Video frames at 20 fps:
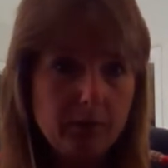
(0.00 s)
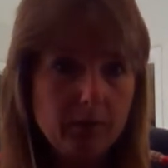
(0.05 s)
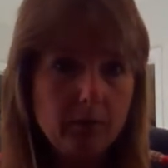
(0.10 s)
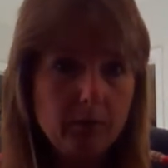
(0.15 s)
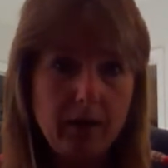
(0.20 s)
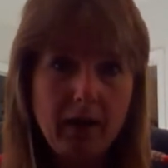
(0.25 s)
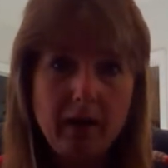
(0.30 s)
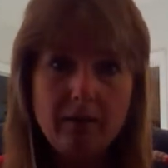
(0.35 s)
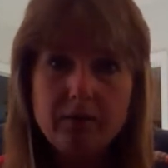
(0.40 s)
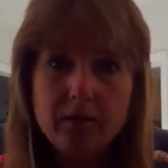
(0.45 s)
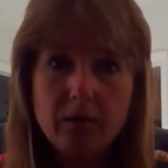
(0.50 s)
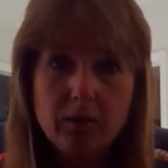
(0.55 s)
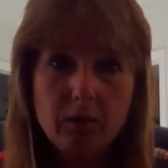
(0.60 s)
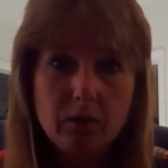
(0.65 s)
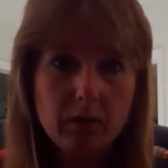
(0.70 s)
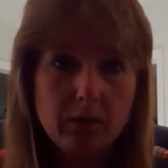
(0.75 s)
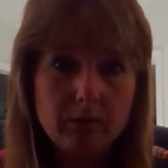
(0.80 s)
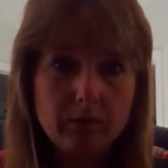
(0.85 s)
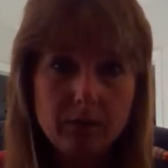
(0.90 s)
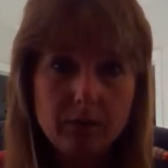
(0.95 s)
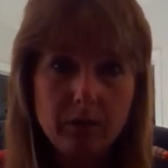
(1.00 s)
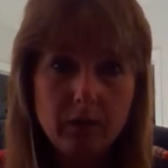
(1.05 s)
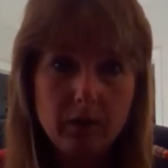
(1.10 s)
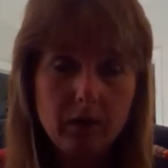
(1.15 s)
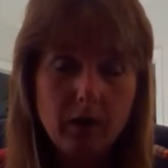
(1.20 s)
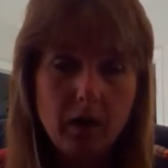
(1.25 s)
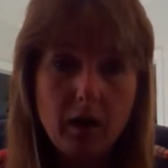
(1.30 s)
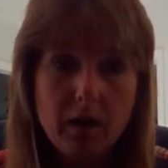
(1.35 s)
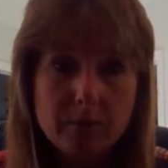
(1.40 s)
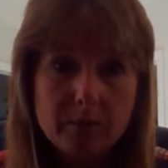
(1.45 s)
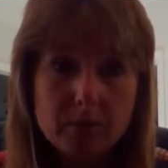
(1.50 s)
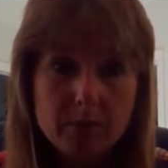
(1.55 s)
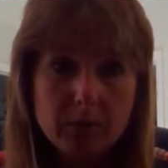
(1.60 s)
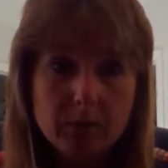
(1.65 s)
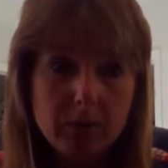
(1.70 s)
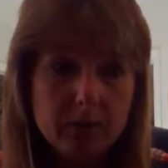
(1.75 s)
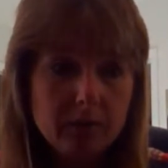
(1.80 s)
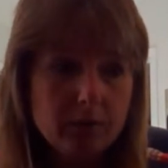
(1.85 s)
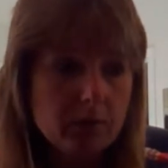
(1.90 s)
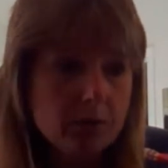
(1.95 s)
You don't have to go for
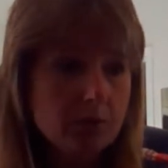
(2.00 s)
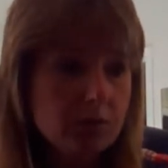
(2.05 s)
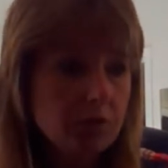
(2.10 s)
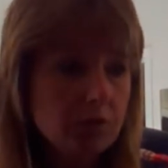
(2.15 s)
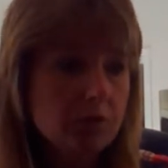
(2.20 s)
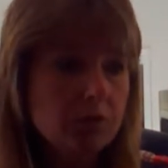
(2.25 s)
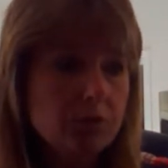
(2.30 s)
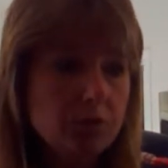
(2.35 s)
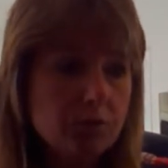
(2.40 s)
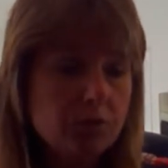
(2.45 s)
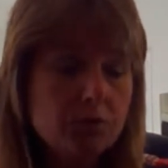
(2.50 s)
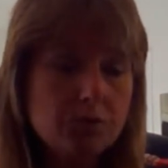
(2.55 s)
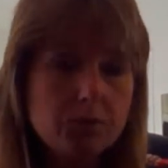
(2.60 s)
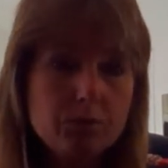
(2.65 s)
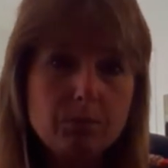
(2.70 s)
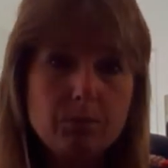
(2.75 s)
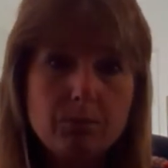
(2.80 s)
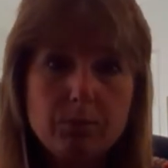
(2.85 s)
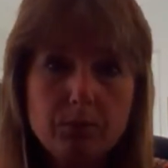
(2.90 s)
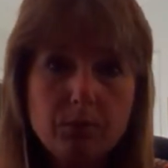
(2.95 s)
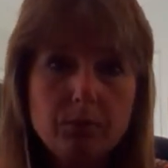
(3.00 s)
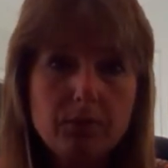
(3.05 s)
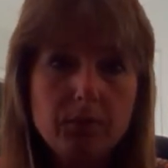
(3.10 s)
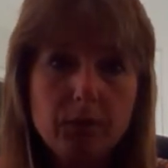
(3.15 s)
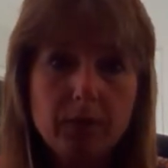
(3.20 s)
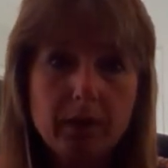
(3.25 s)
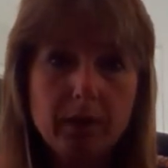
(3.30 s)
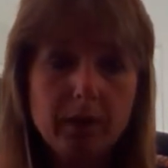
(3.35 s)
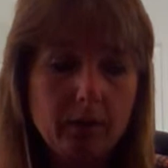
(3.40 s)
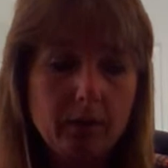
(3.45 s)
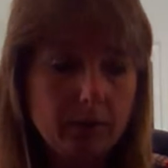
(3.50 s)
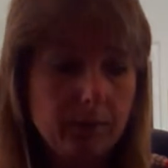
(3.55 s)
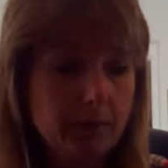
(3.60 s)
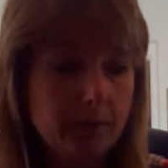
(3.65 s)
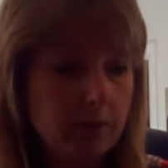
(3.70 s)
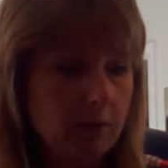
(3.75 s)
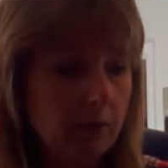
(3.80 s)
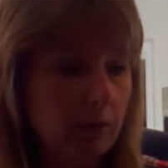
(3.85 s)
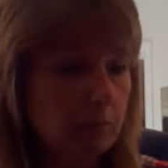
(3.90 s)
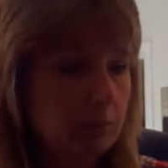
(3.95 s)
optimal. You can just choose to improve your health.
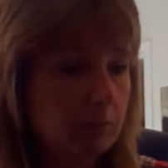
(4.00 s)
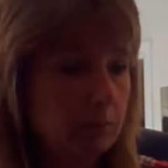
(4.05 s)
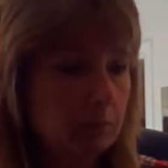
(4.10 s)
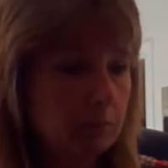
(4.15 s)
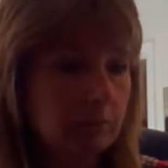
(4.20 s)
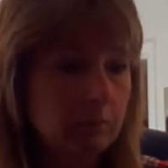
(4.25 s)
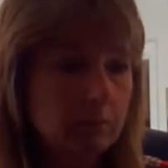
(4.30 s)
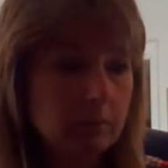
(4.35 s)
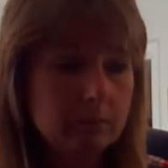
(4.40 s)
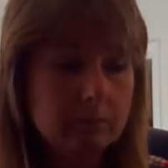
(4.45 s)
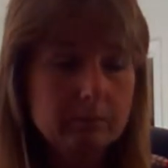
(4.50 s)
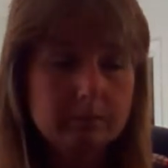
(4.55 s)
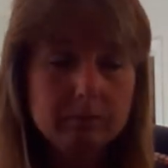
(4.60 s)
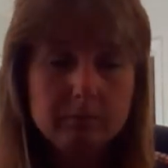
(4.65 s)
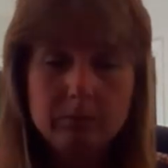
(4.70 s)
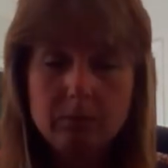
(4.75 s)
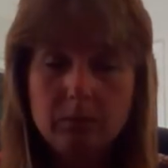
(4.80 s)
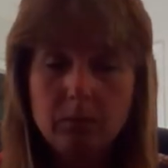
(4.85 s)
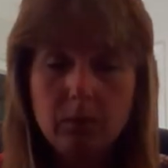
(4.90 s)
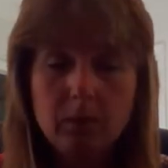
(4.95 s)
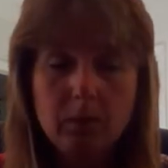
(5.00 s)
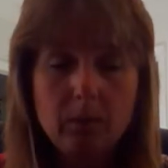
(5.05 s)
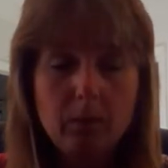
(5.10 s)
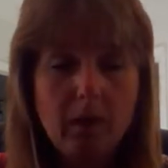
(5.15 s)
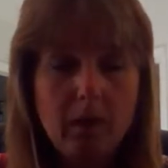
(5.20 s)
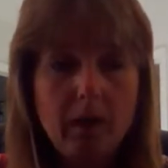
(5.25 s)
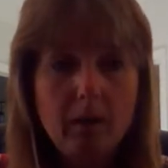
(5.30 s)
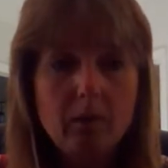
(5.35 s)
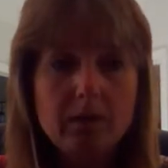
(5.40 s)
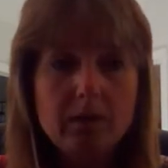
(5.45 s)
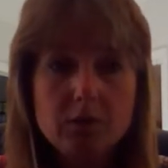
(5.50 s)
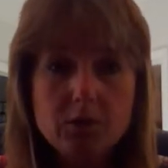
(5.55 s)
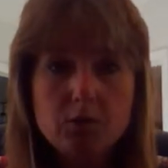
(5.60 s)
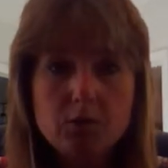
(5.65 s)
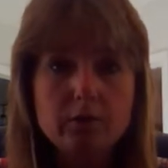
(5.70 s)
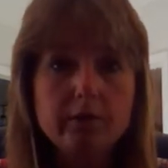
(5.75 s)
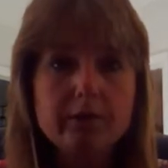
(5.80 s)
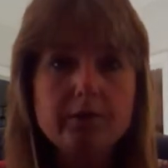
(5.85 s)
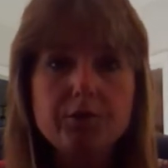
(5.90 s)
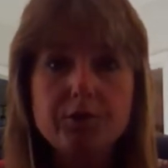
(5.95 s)
It's
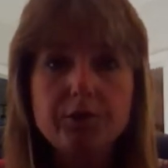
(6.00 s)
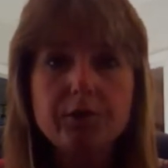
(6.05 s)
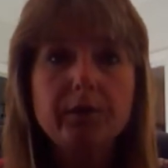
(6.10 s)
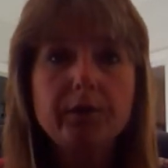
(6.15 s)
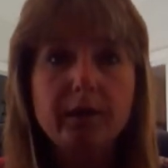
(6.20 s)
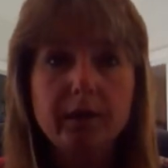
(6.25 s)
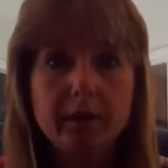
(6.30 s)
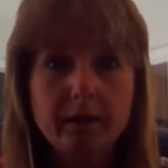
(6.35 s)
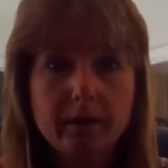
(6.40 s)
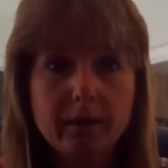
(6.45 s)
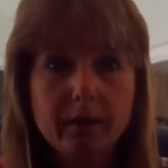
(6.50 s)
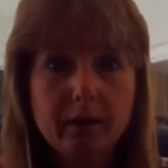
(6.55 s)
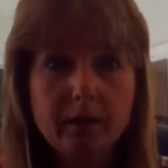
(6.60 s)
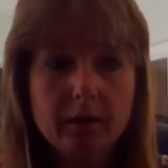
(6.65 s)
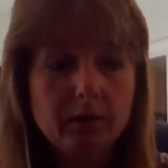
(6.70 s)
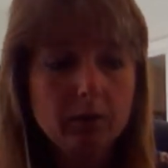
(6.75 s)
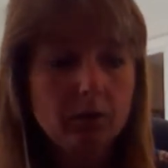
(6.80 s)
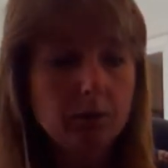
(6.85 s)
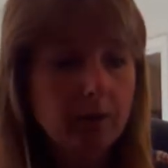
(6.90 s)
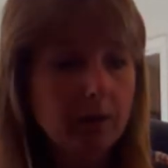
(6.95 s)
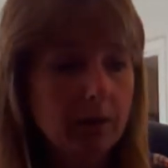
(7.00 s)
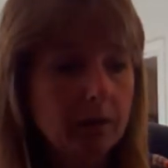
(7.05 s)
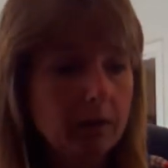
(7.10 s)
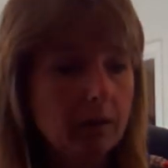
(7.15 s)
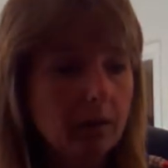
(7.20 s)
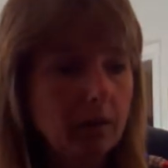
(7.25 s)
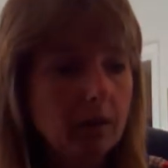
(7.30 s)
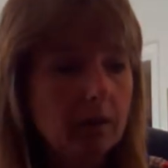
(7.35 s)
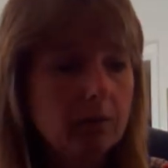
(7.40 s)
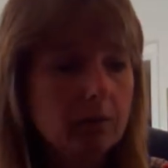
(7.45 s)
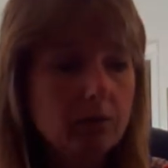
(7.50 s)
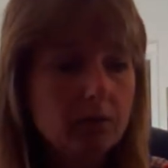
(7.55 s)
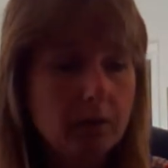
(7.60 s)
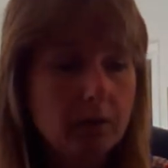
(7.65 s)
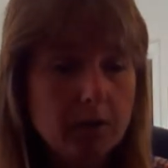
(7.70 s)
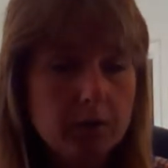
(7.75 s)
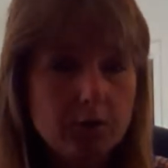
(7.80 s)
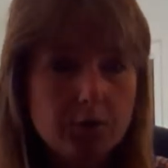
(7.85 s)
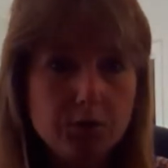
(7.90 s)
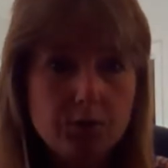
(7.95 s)
your journey. You
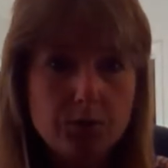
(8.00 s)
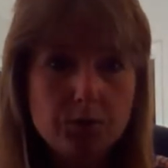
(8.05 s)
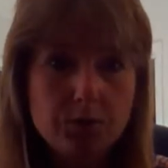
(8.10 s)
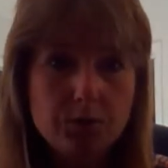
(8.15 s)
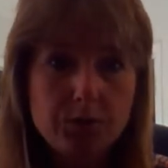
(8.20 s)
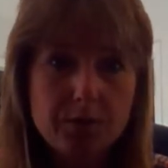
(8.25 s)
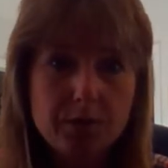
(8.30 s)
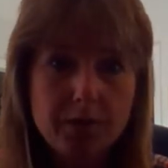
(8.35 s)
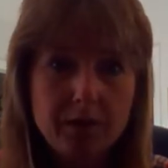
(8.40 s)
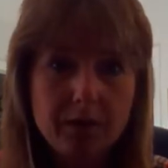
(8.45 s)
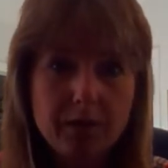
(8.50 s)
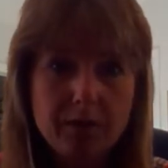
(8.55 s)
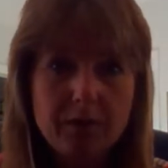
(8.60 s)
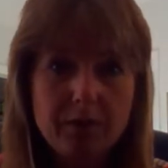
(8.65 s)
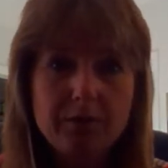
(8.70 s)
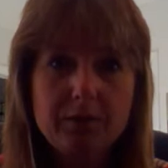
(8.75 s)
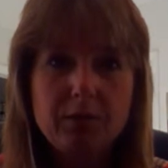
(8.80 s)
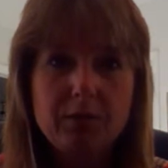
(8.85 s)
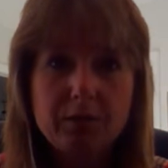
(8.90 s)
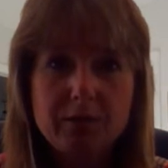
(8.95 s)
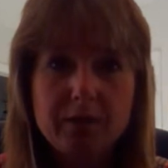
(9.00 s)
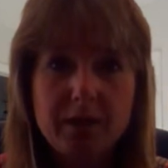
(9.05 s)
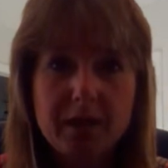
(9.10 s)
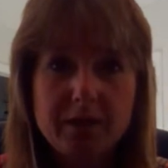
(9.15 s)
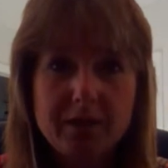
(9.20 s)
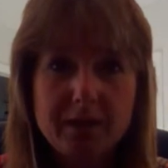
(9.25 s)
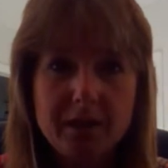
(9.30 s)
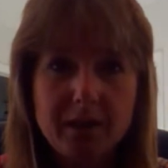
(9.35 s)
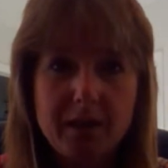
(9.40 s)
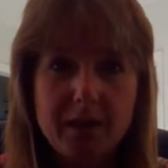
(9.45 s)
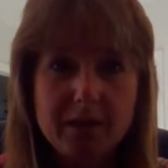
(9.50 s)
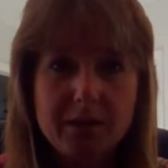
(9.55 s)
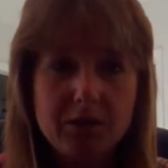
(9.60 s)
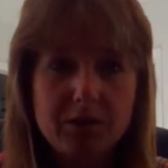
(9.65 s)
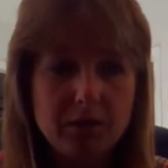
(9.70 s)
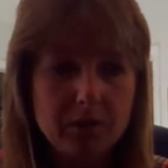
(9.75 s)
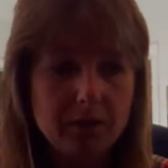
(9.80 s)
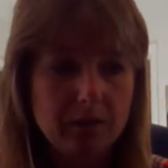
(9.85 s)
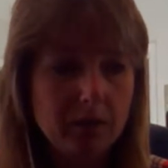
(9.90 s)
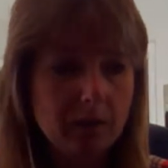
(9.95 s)
can choose your
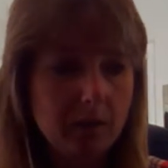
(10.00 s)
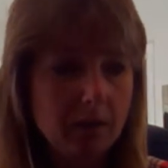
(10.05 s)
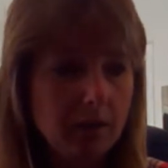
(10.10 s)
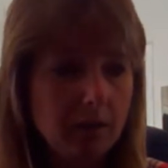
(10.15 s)
destination.